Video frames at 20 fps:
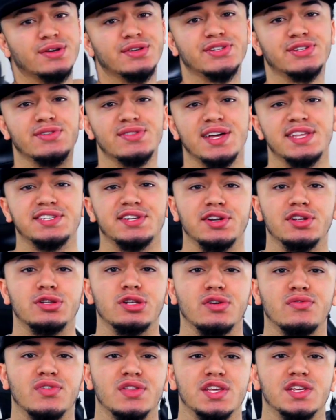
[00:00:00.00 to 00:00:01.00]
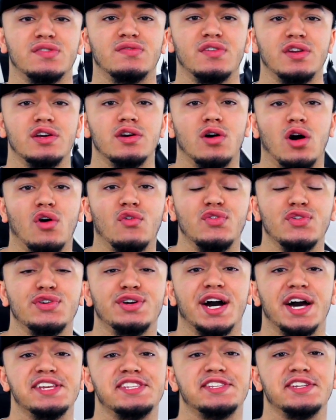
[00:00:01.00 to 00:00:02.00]
So that's gonna do for this video. Hopefully you
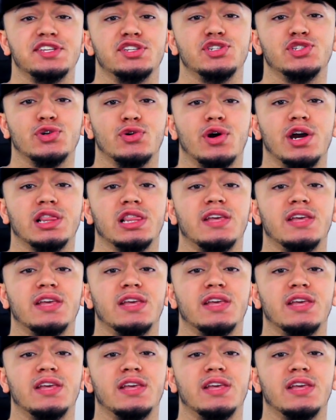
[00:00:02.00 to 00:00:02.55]
guys did enjoy.